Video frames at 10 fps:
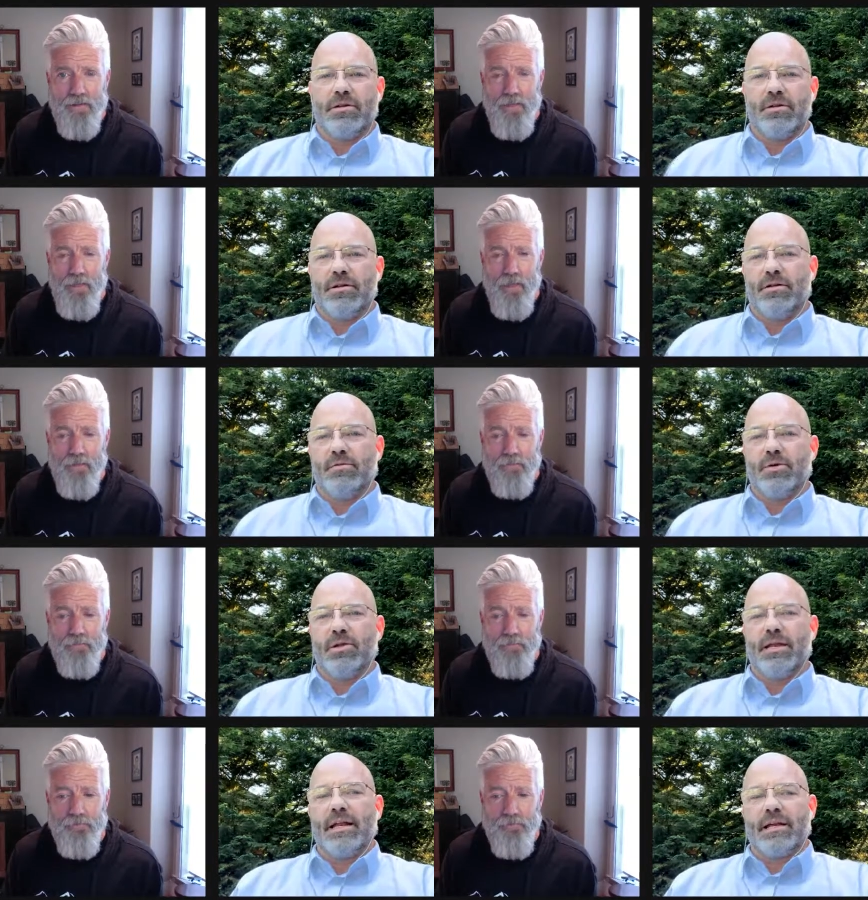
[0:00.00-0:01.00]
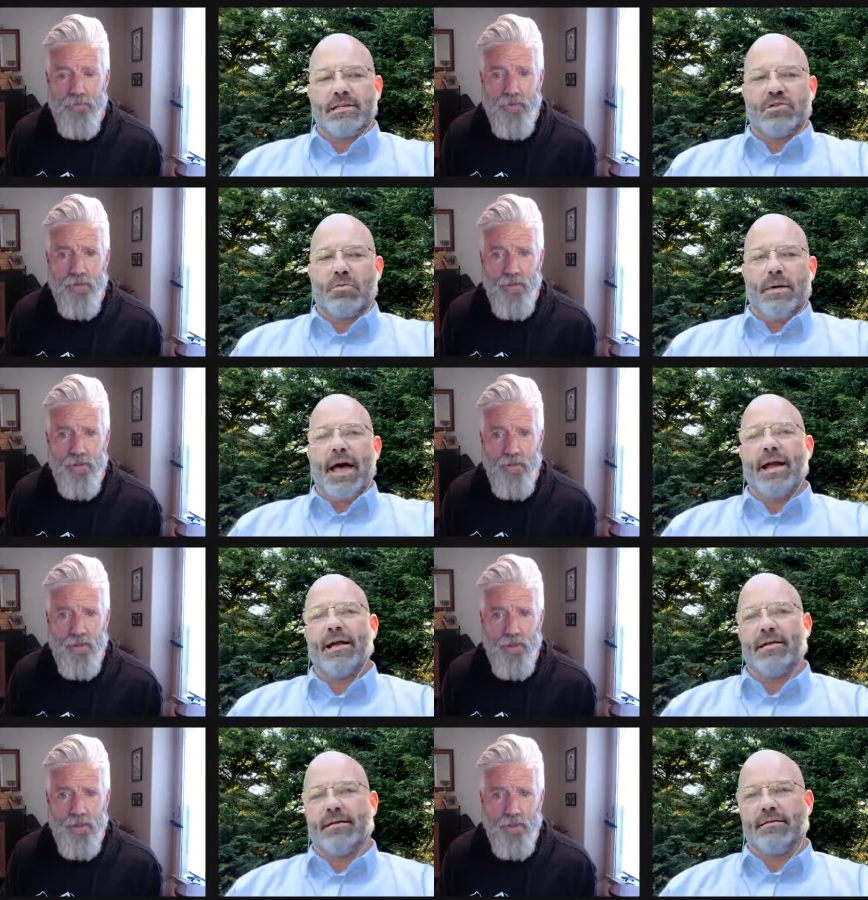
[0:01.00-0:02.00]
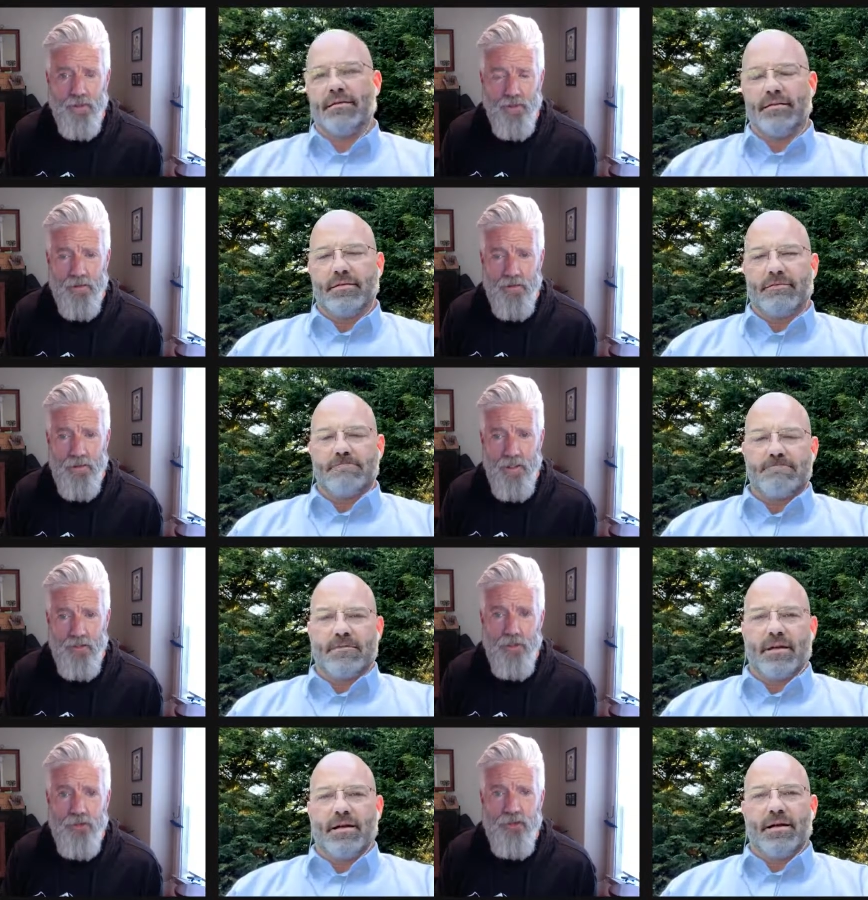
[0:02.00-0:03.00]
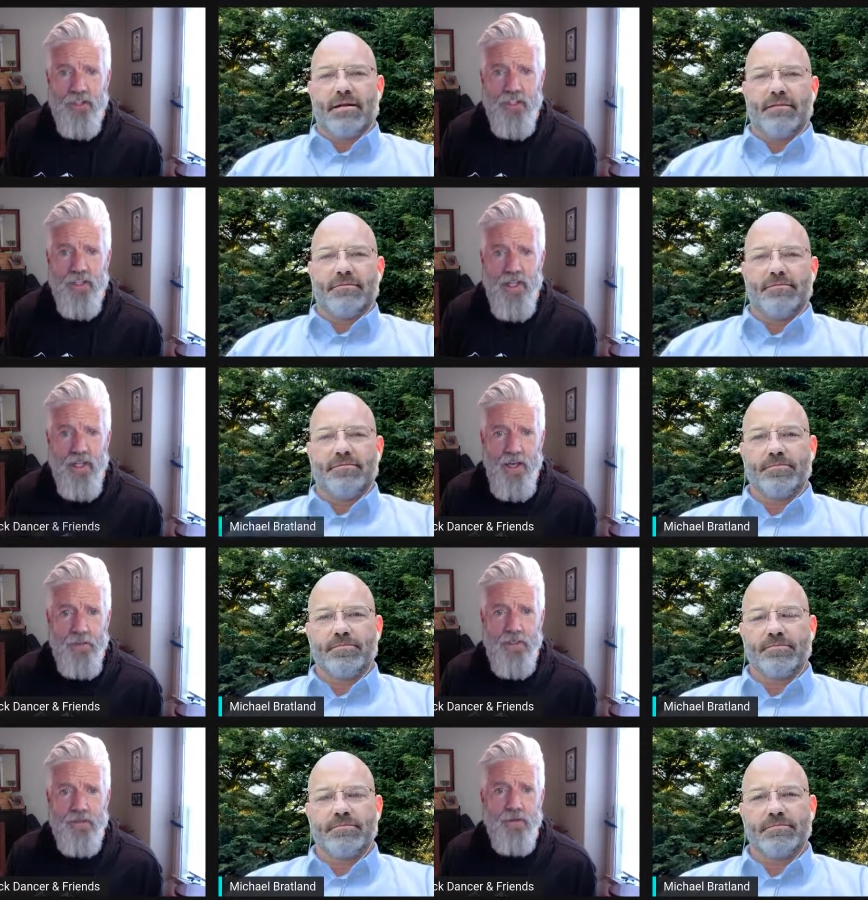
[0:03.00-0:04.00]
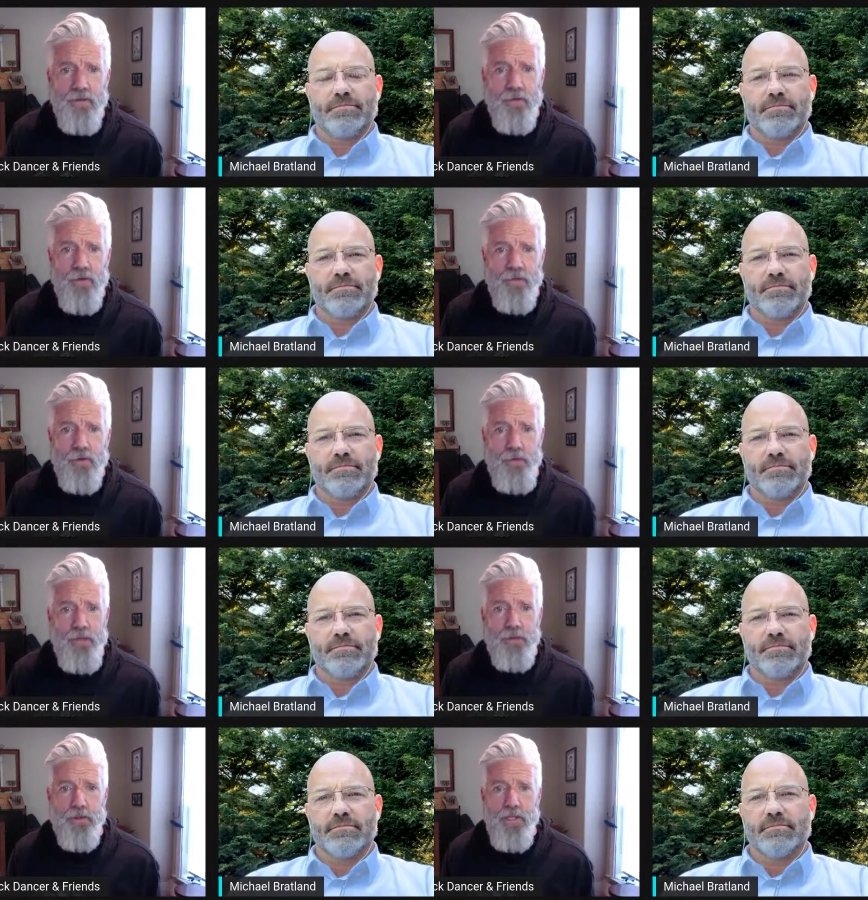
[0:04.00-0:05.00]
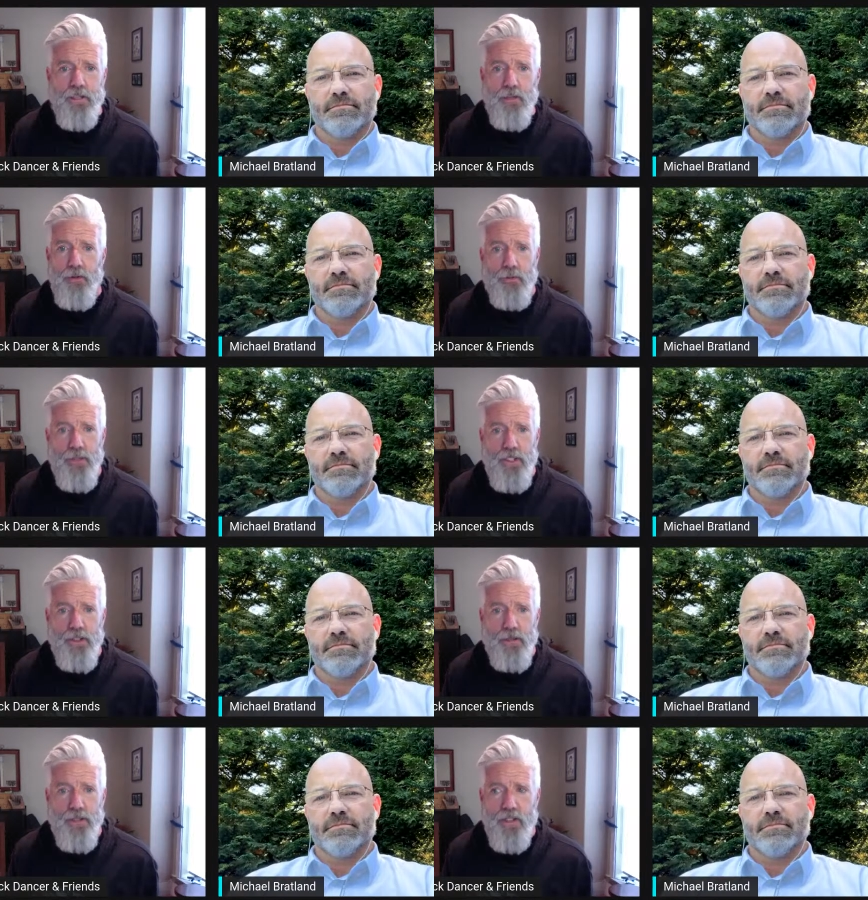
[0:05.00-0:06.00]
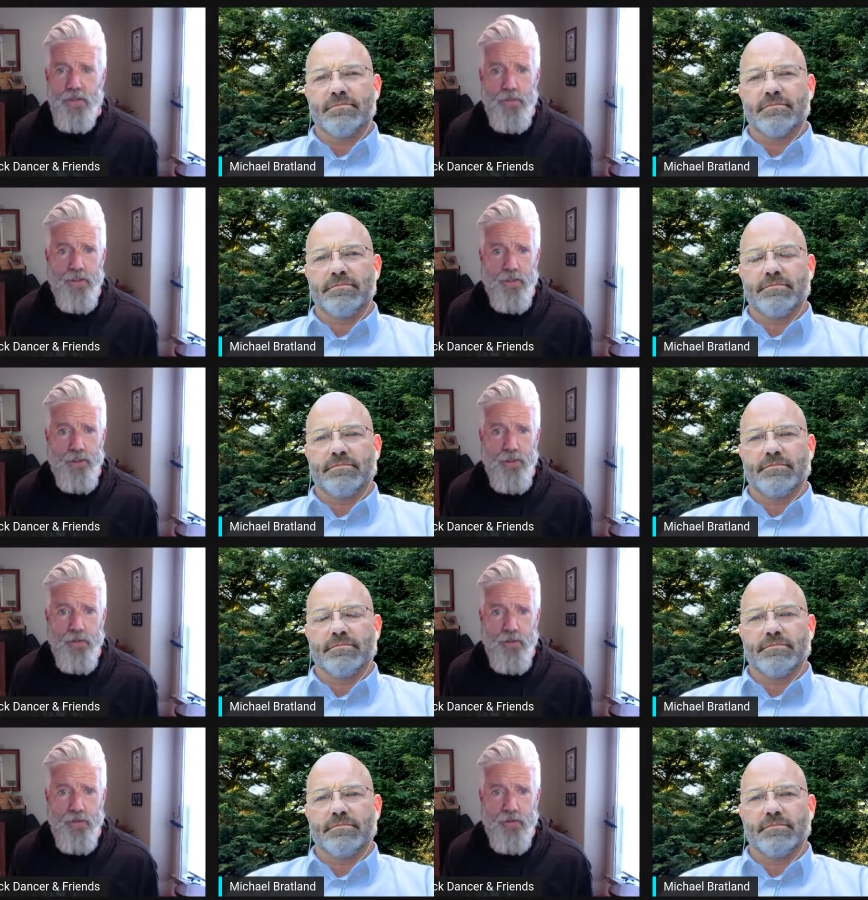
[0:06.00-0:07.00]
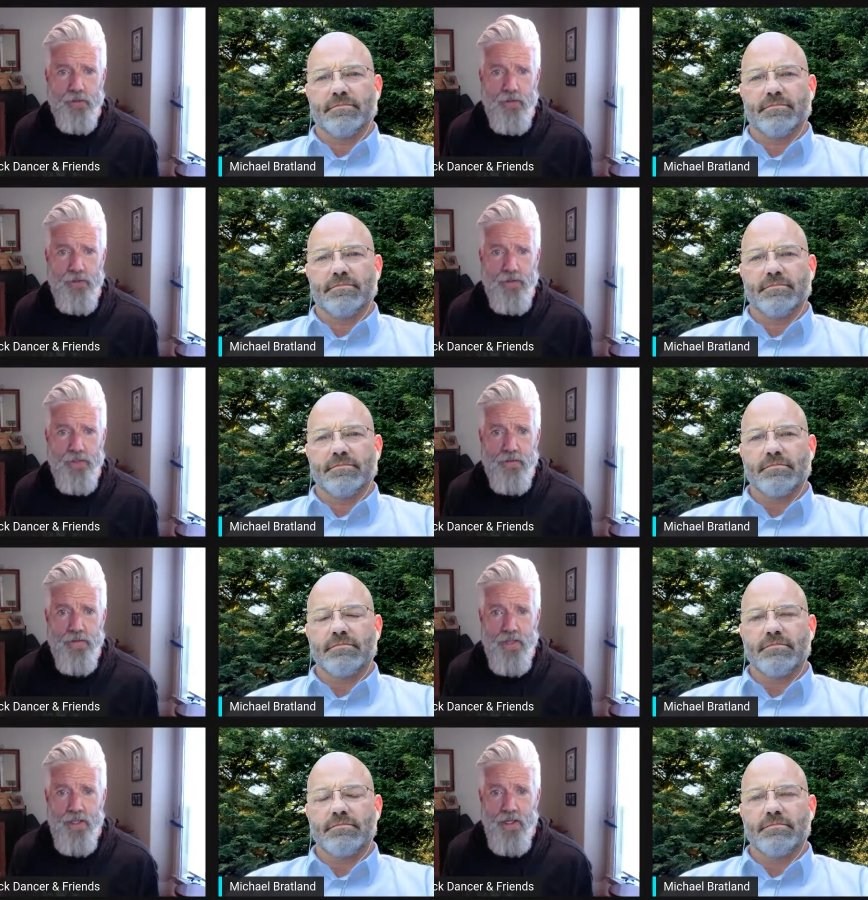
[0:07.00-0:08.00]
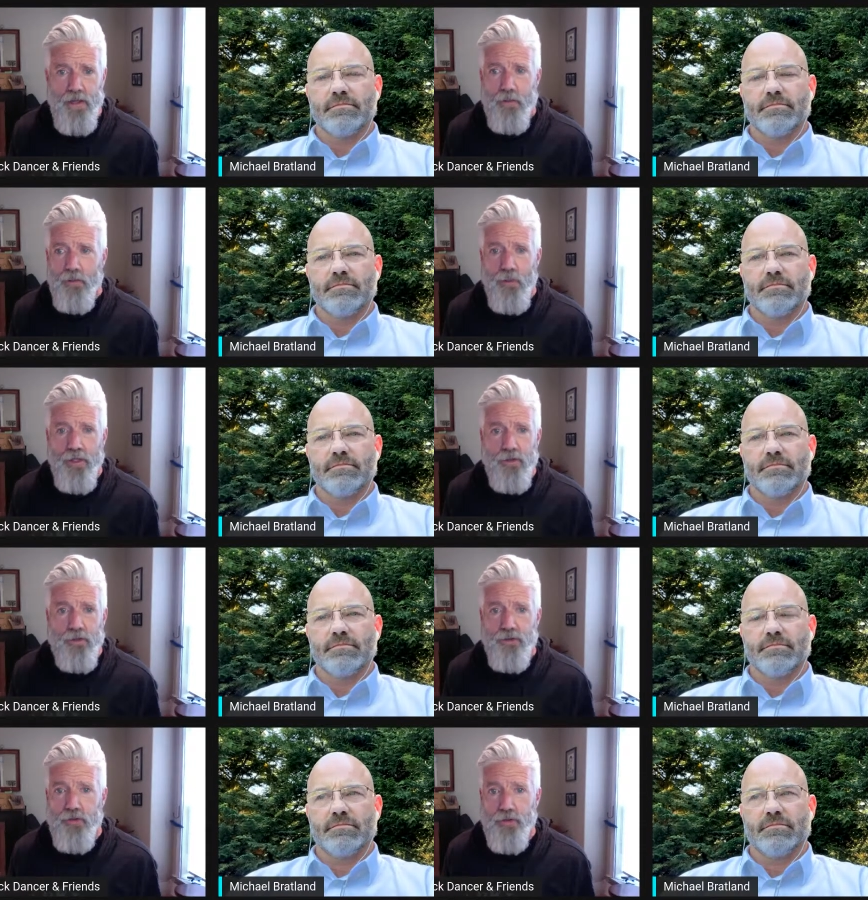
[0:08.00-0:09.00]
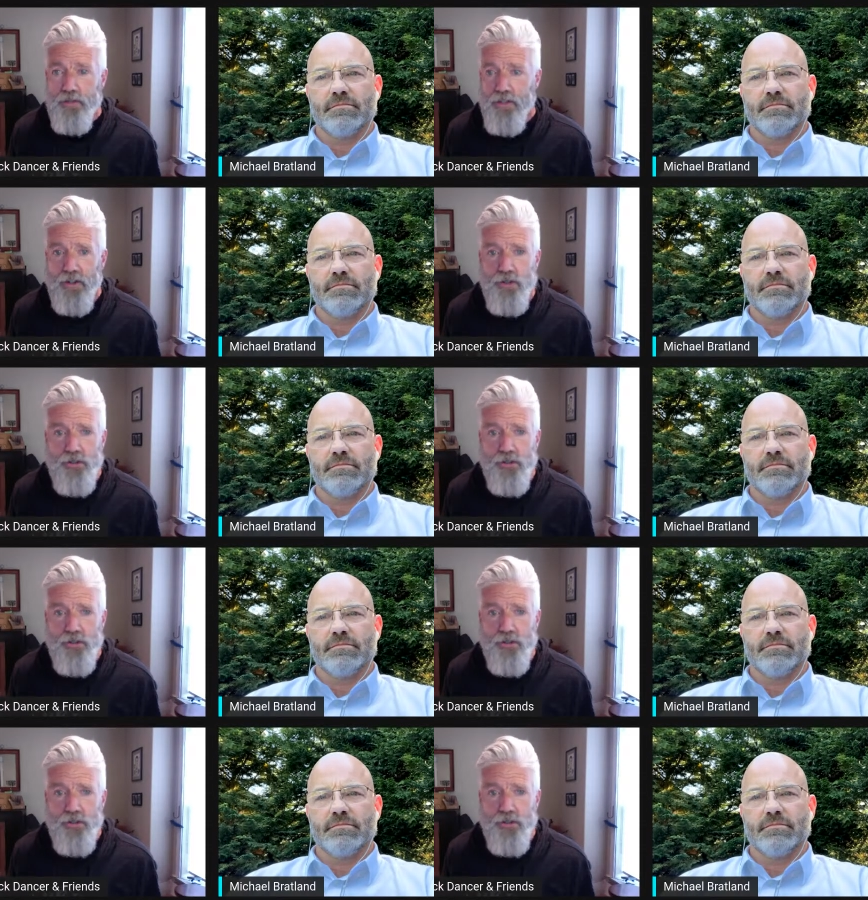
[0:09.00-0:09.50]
Speaker 1: you they didn't get so mad at you. No, you didn't.
Speaker 2: I mean, for, for, people like you and me who tend to be a little bit more conservative, I mean, what you so you're living in